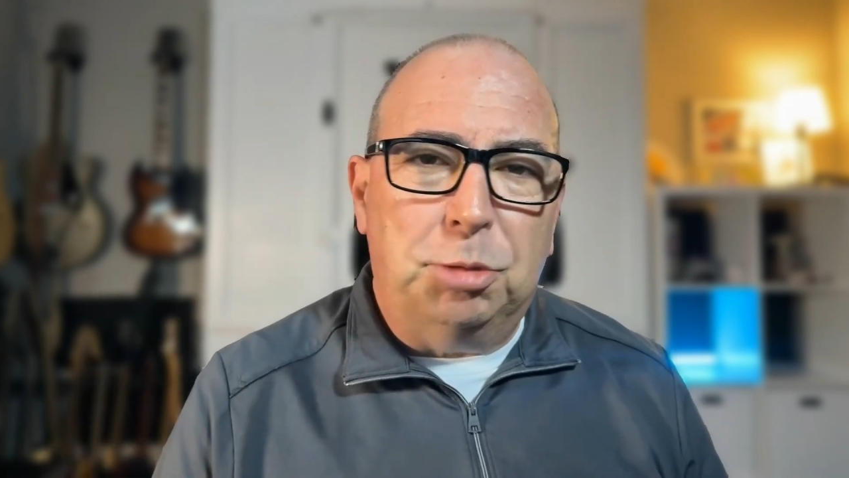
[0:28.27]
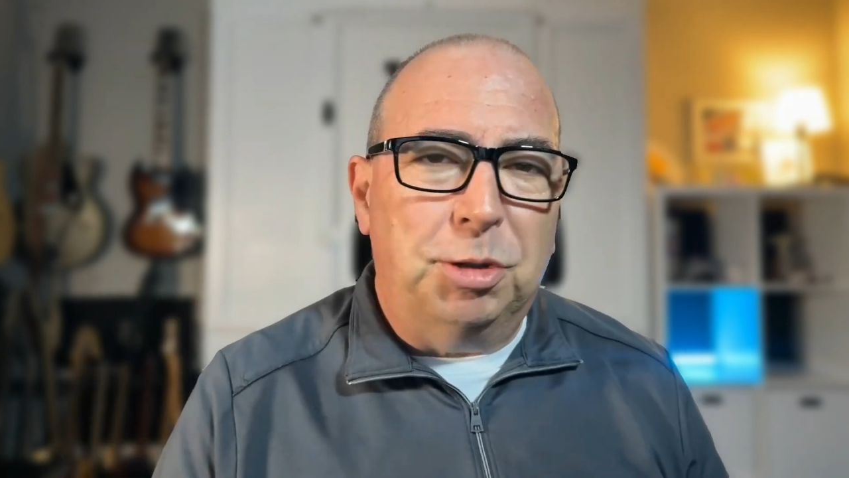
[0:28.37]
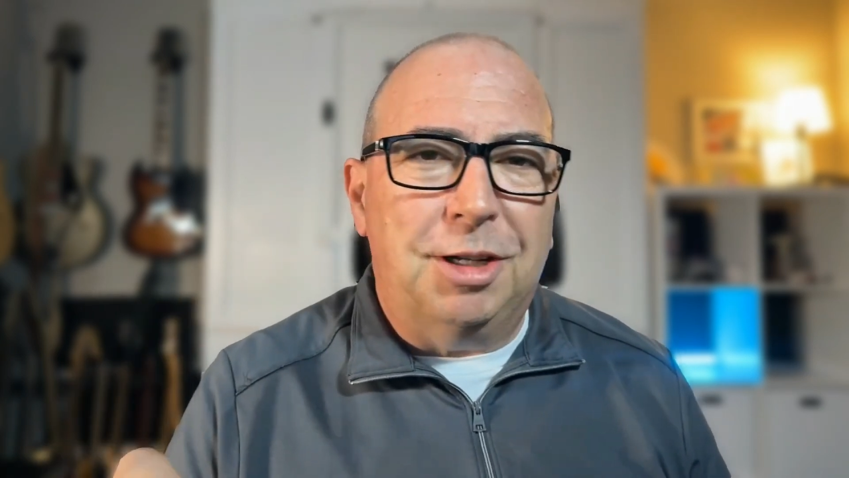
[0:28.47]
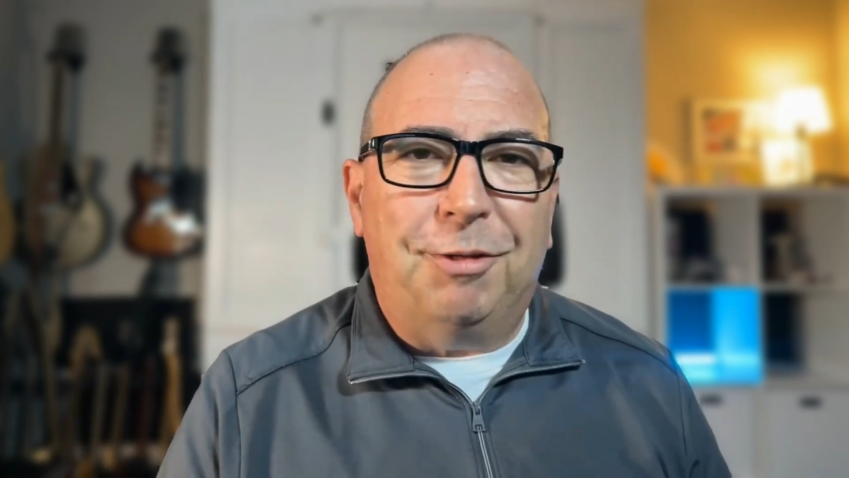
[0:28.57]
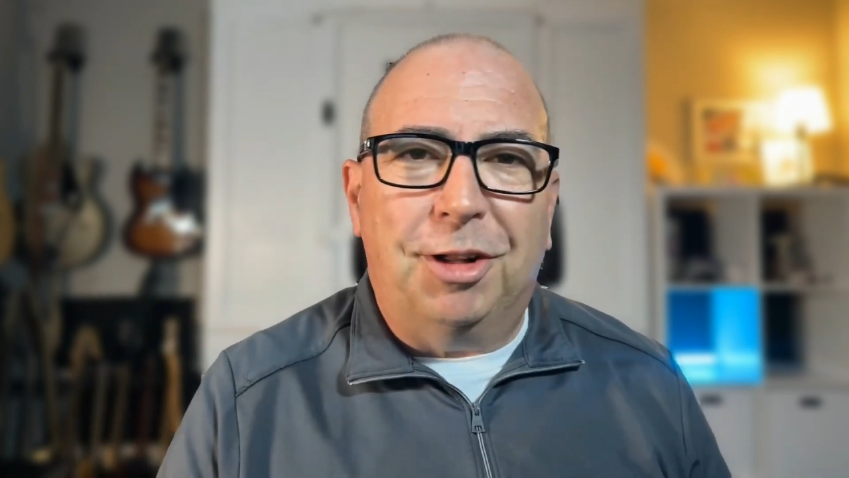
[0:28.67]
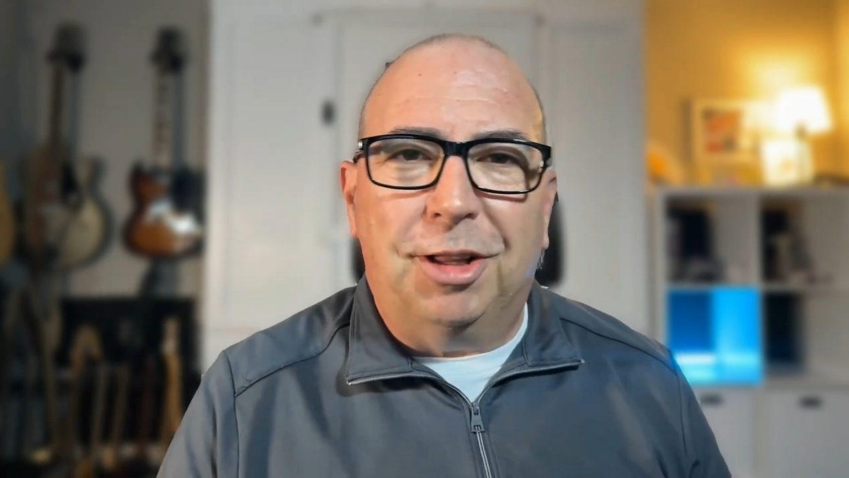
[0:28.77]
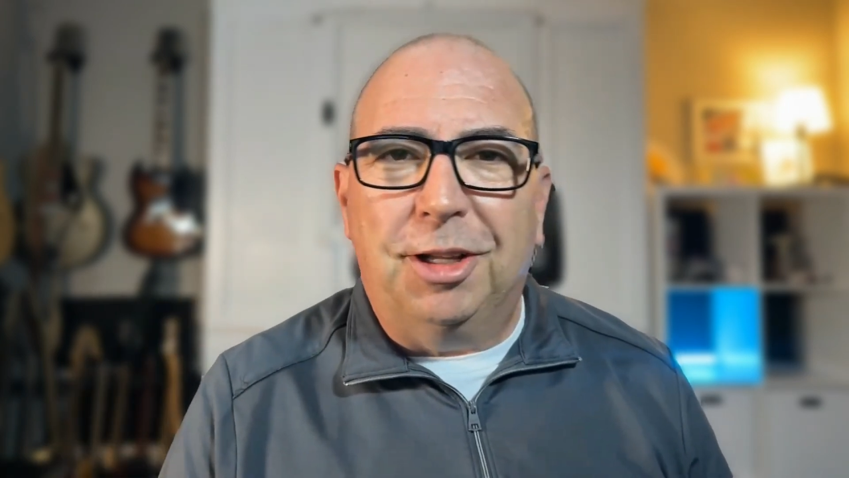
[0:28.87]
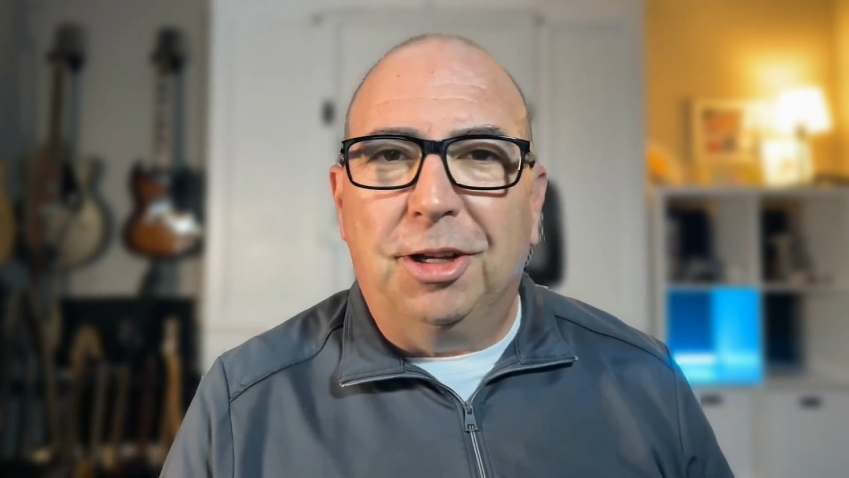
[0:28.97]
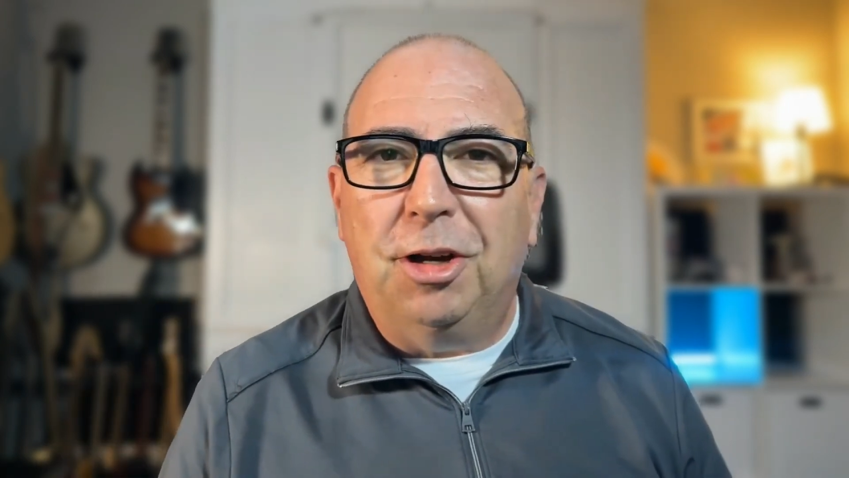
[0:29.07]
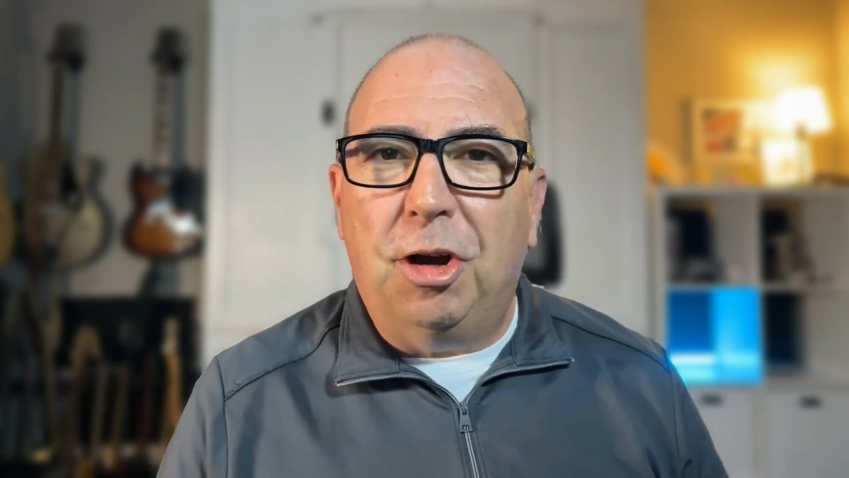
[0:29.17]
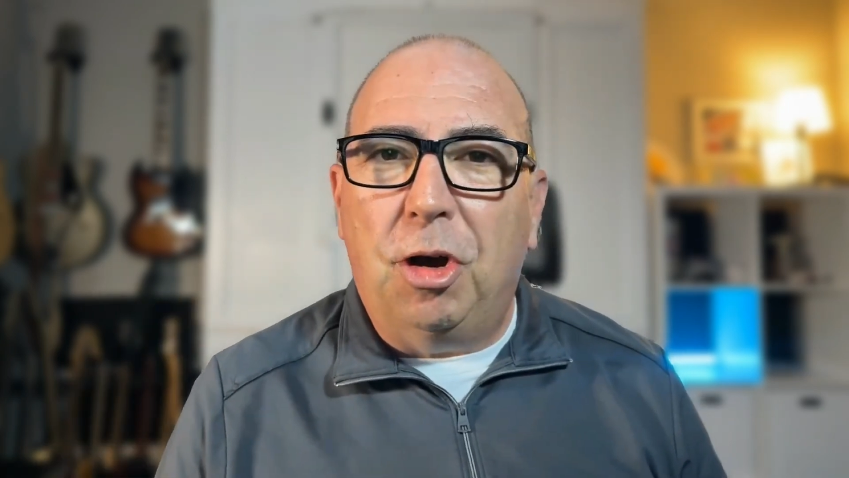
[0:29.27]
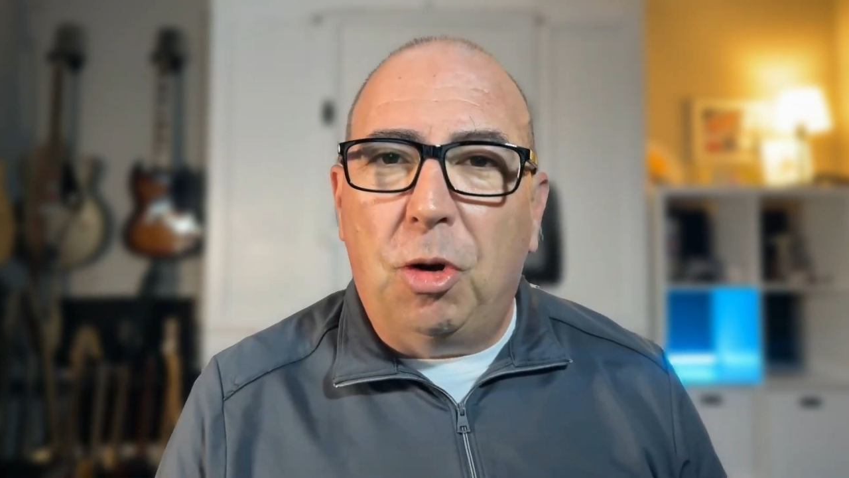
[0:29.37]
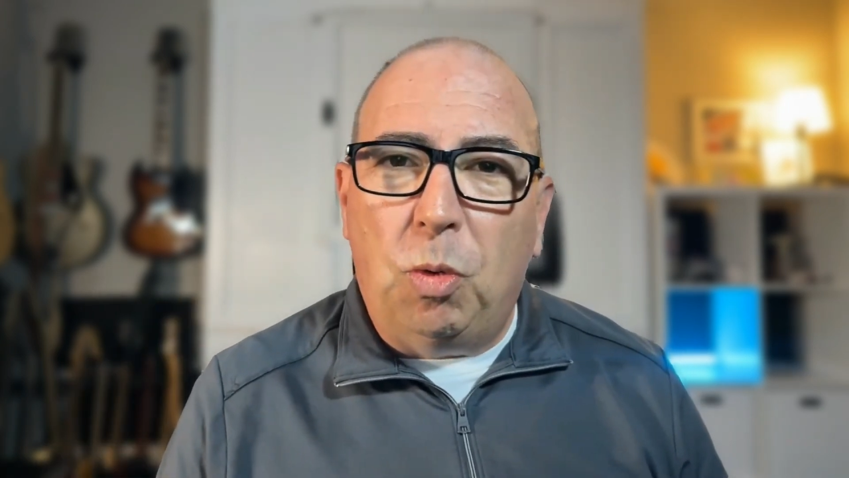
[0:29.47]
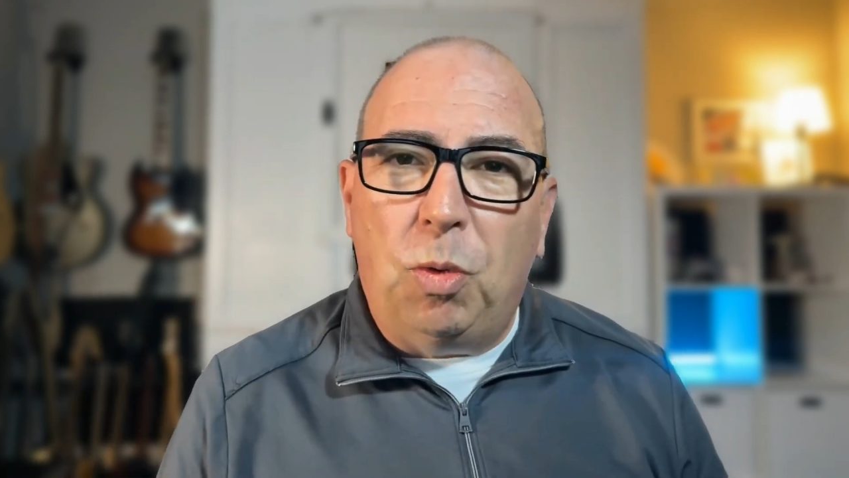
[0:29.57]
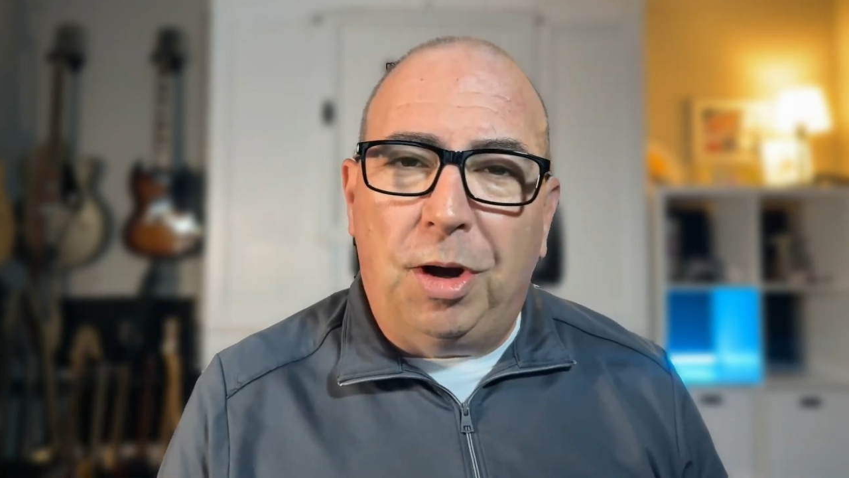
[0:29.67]
specifically
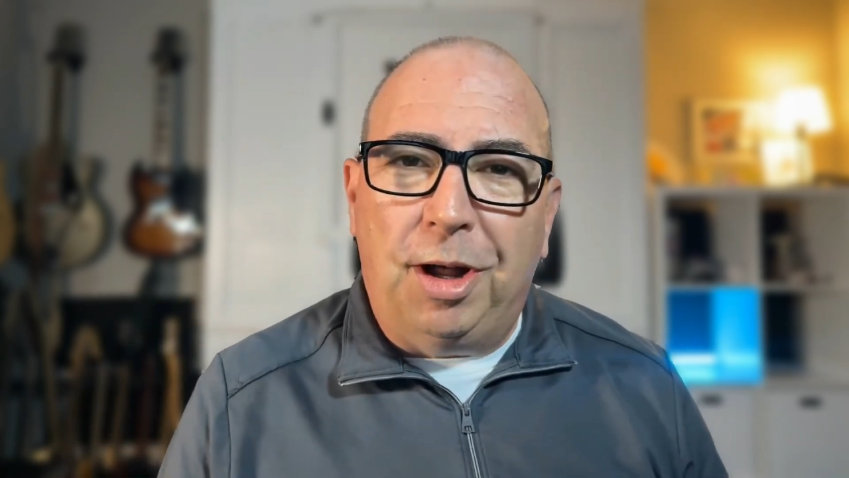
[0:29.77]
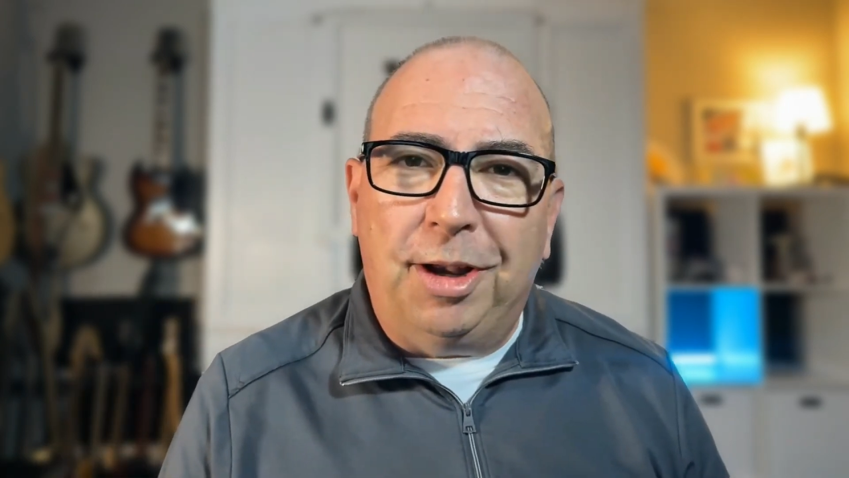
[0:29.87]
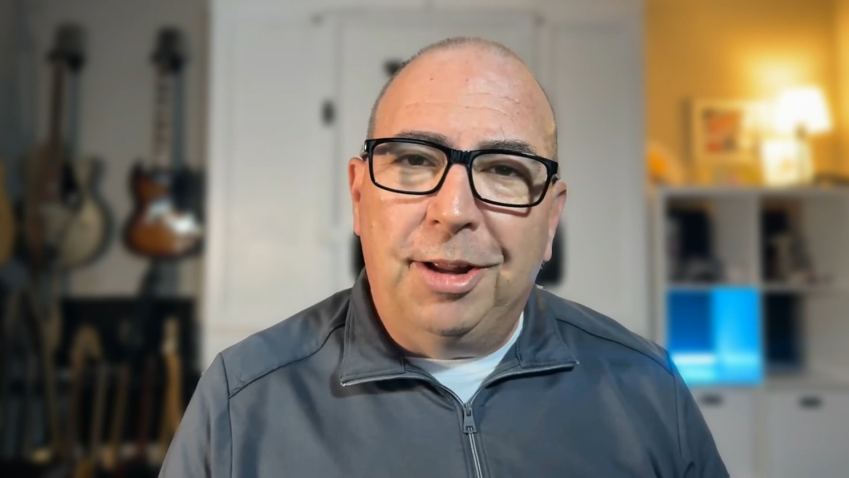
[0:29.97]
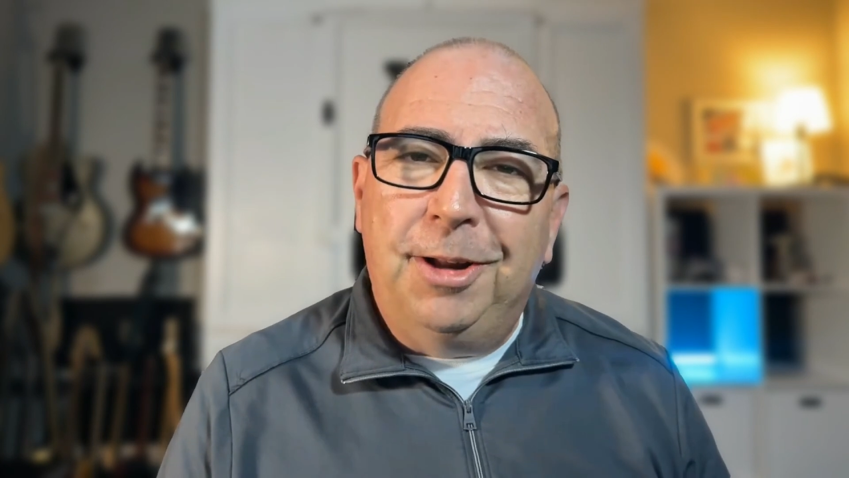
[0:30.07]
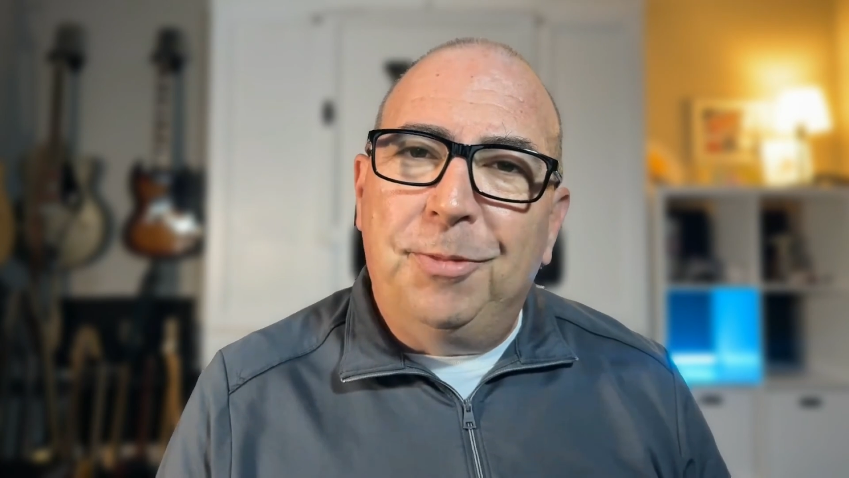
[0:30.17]
O1,